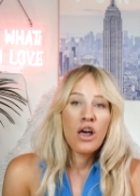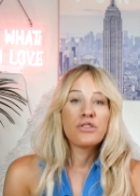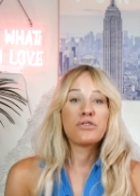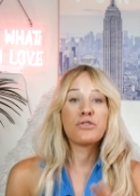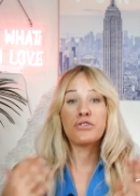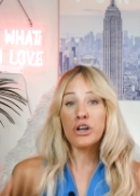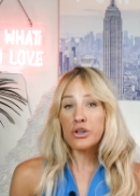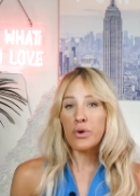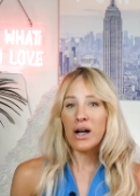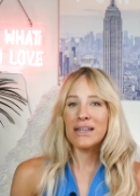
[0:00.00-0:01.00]
The third
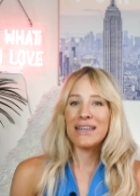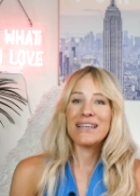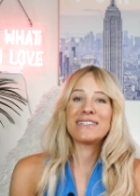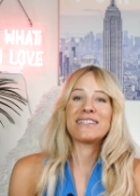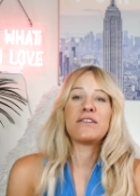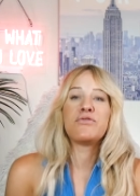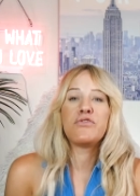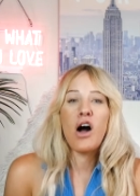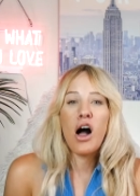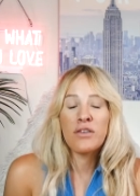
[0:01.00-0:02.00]
one is
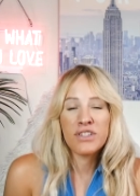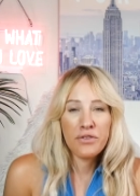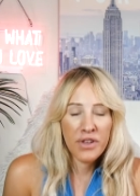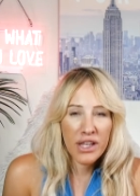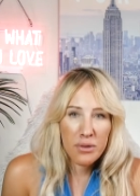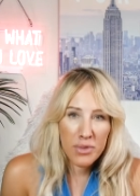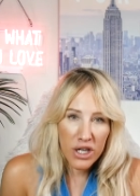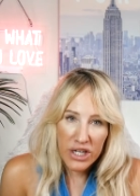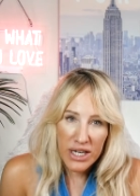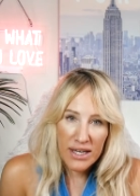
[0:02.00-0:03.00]
involved affiliate
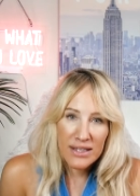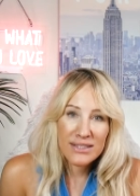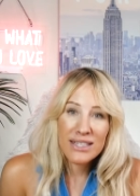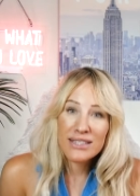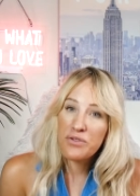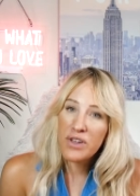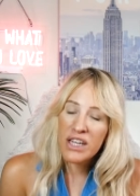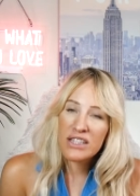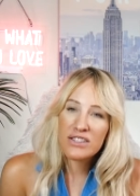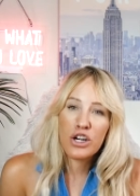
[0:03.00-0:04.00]
marketing. These
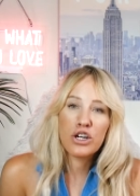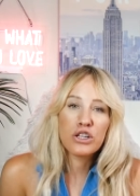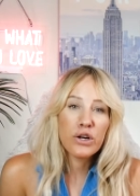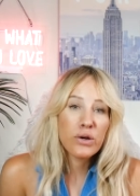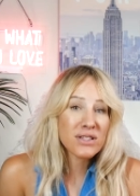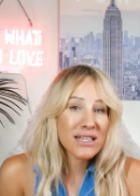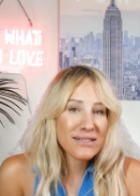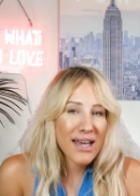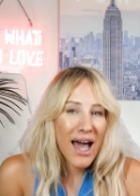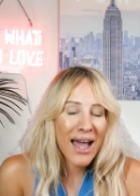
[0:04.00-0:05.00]
affiliates are closely
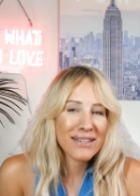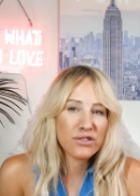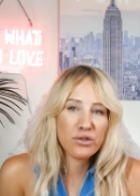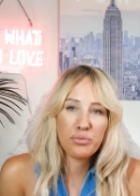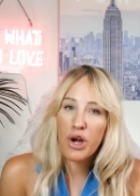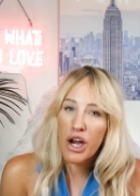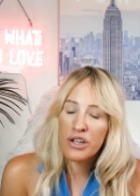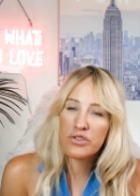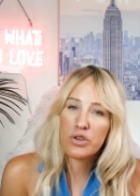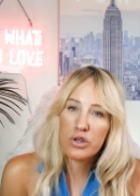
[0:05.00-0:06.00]
tied to the
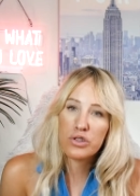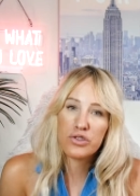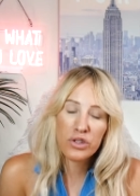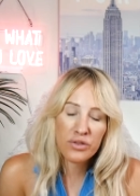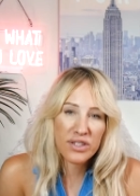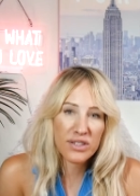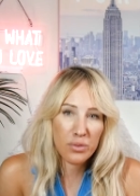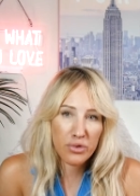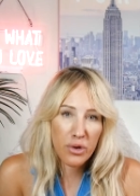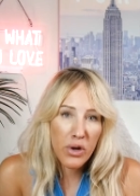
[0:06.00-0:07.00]
product or service they're
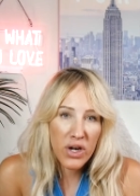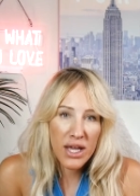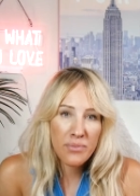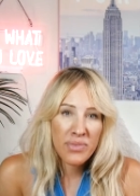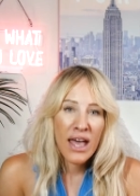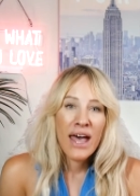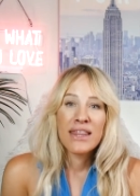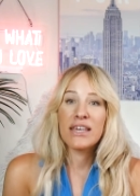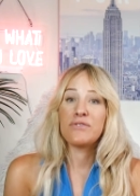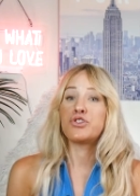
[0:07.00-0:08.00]
promoting.
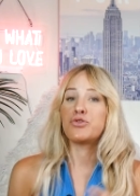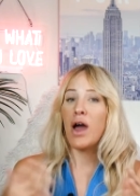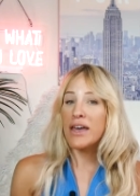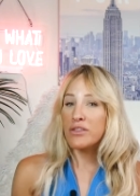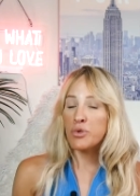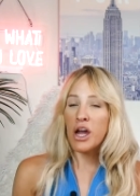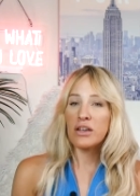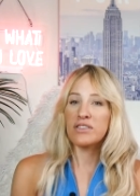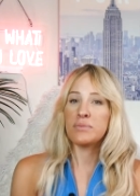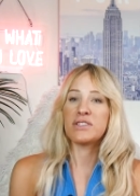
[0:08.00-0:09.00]
They've tried the product
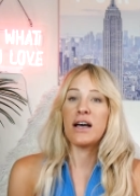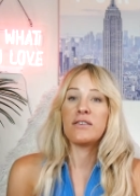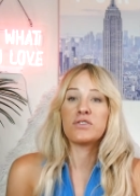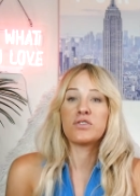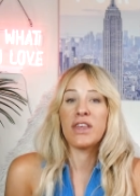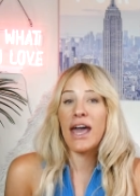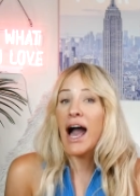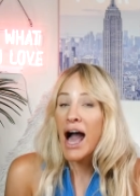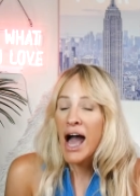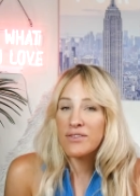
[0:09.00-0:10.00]
themselves, so they
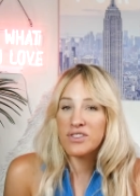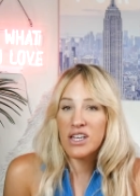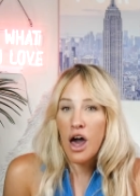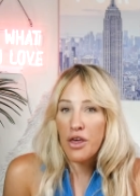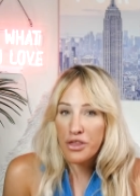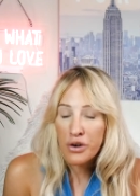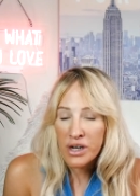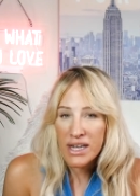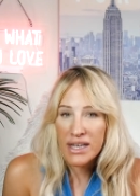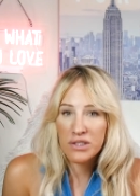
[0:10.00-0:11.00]
have the
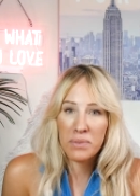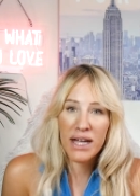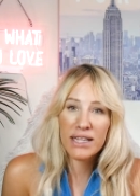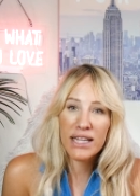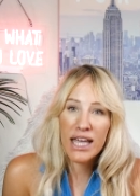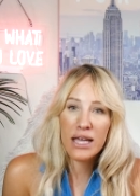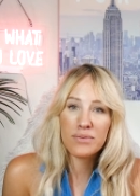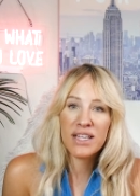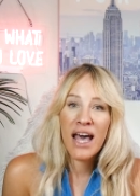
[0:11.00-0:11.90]
authority to make claims,